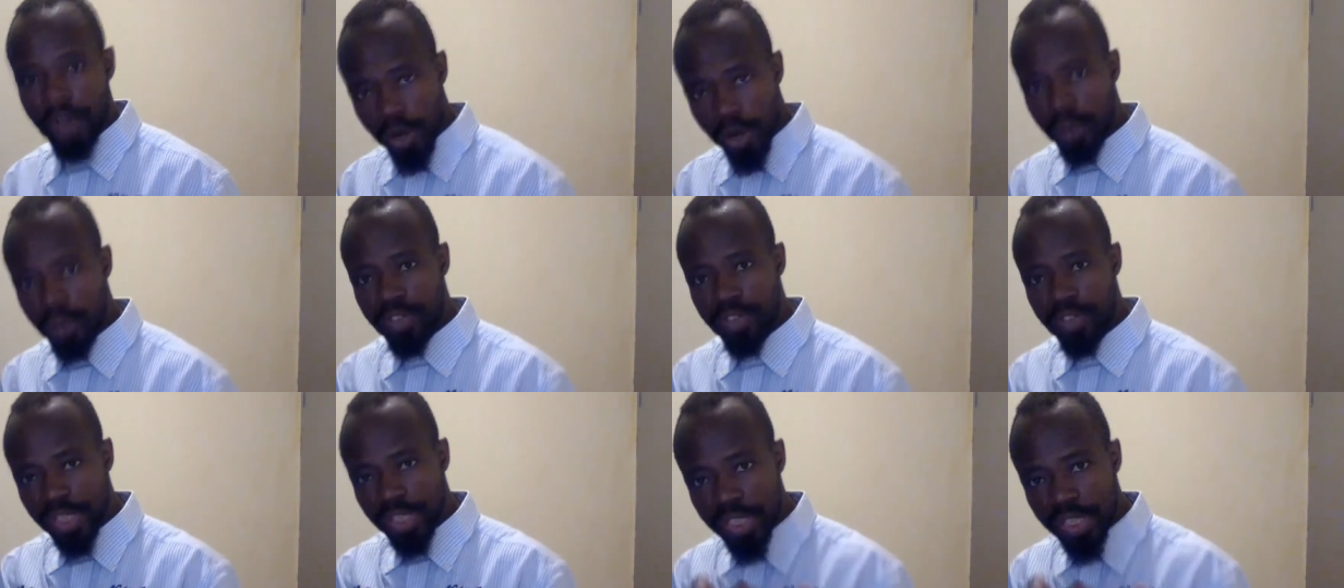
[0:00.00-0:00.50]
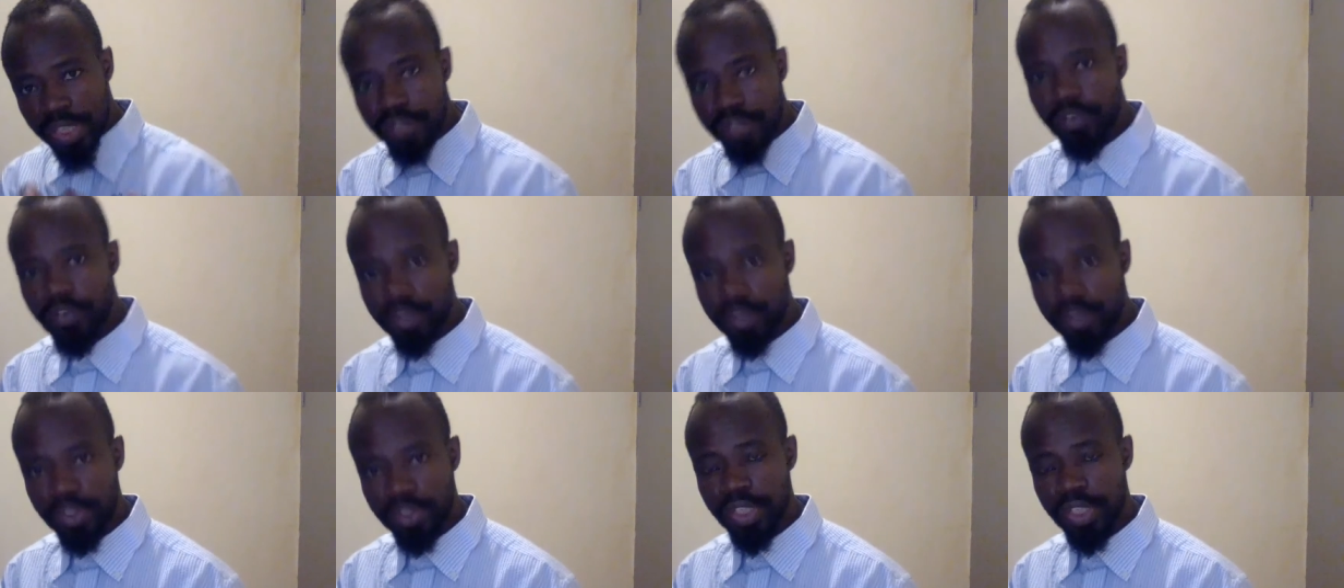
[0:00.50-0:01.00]
or the
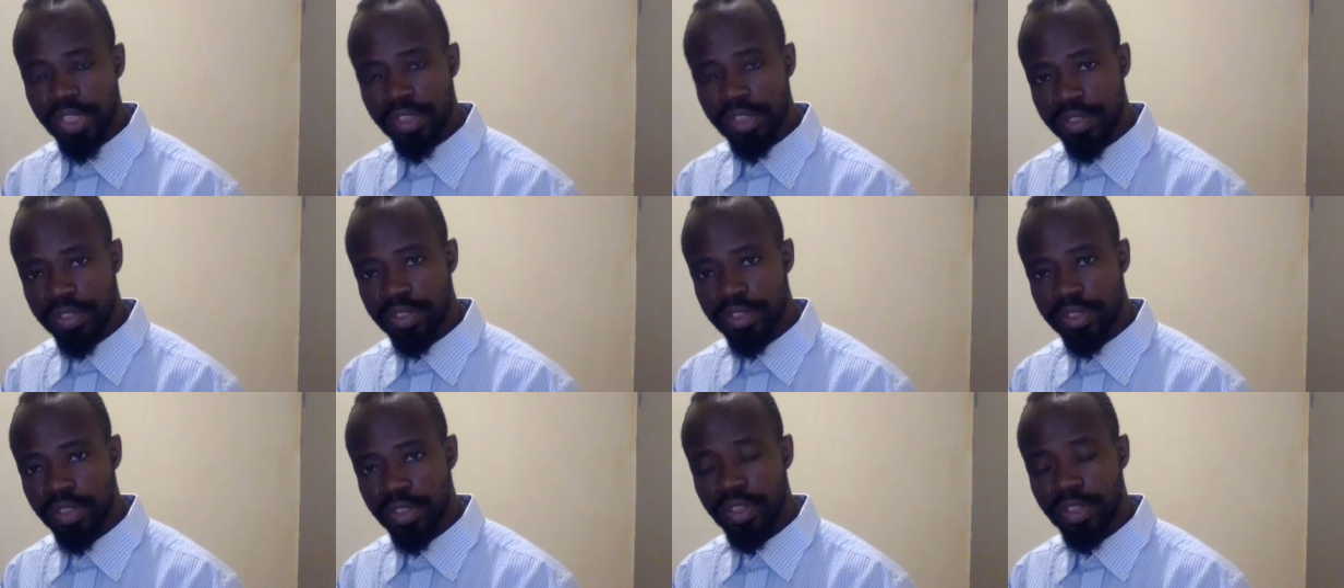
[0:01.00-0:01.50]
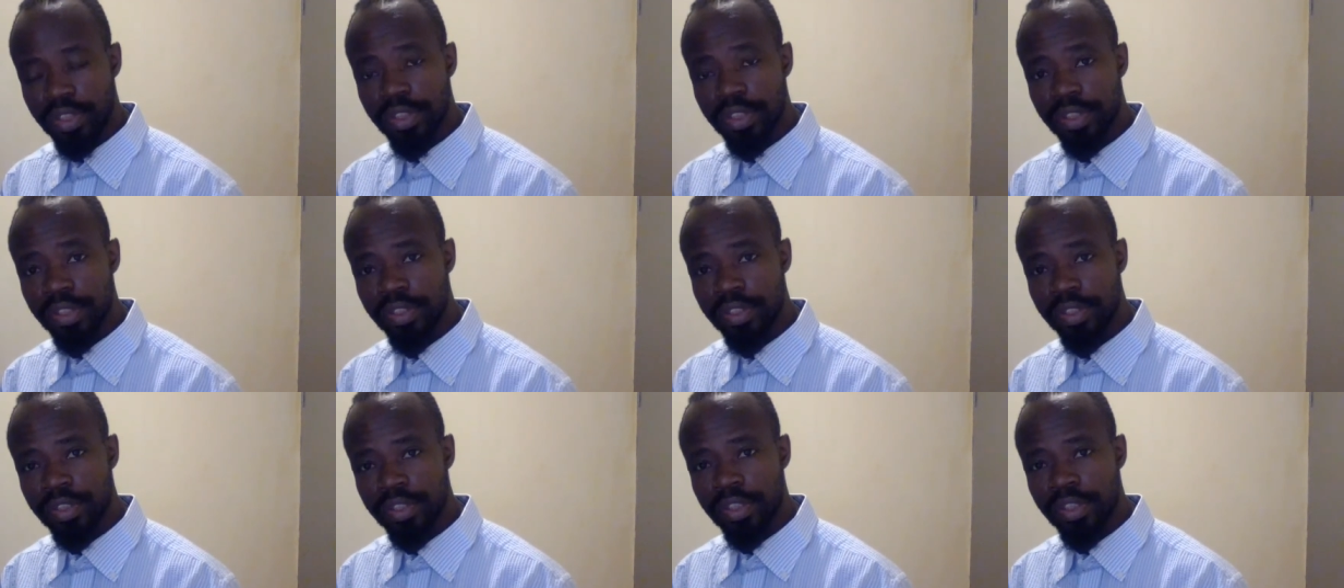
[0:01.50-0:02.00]
evil things,
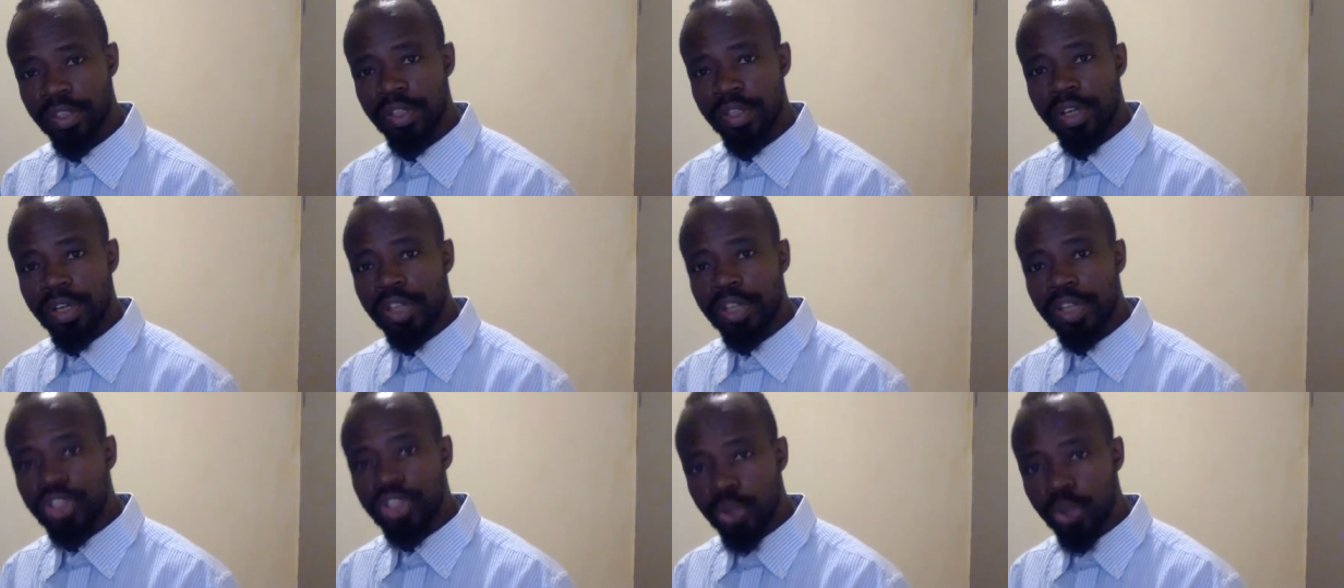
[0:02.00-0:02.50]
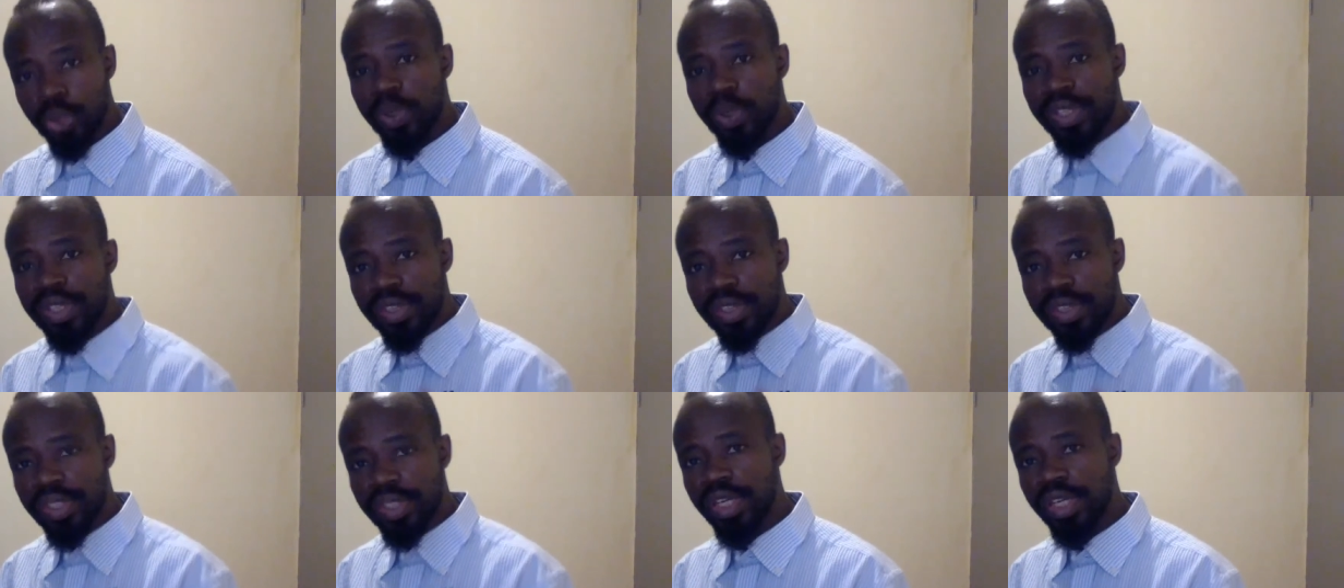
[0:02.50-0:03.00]
you
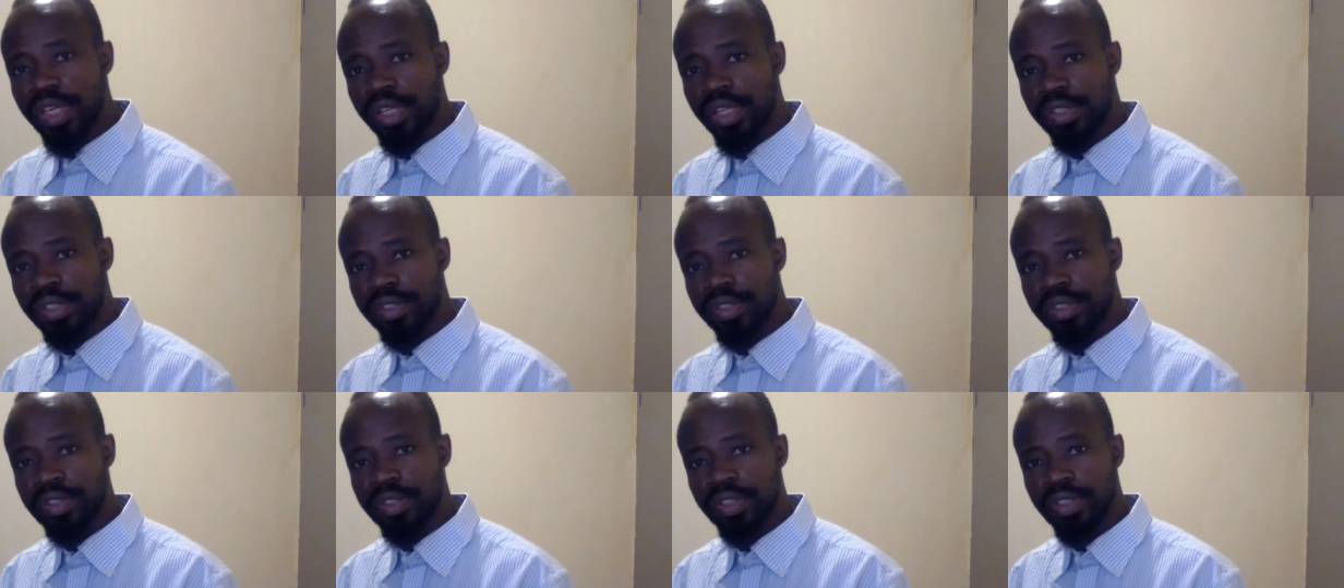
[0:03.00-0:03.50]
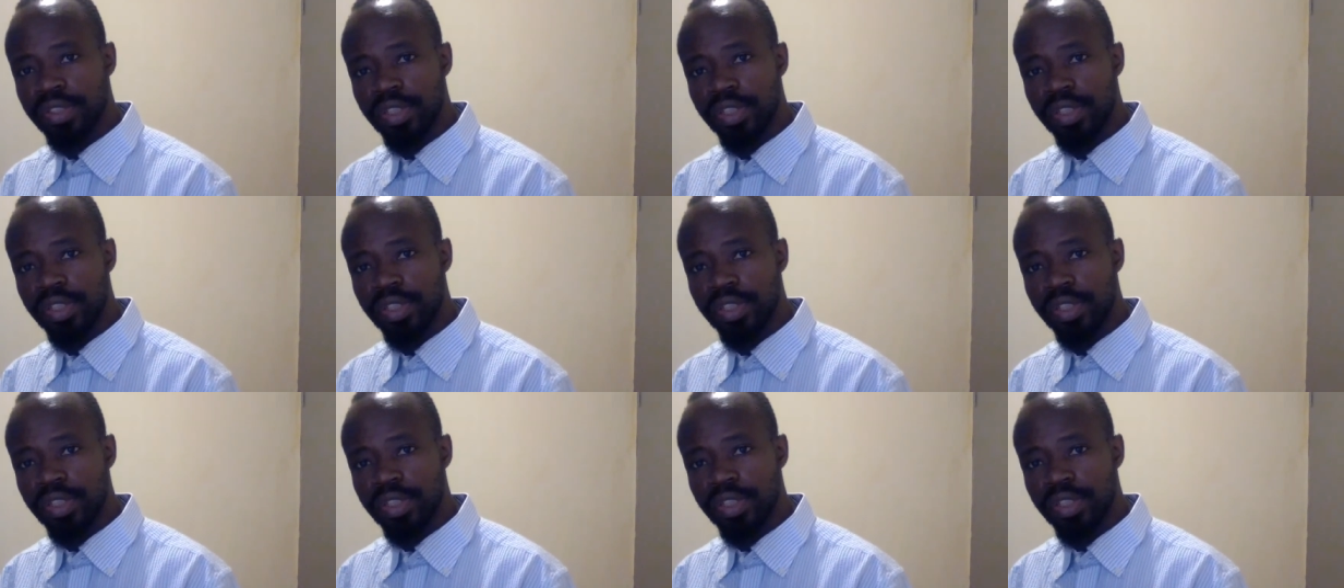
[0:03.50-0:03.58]
will think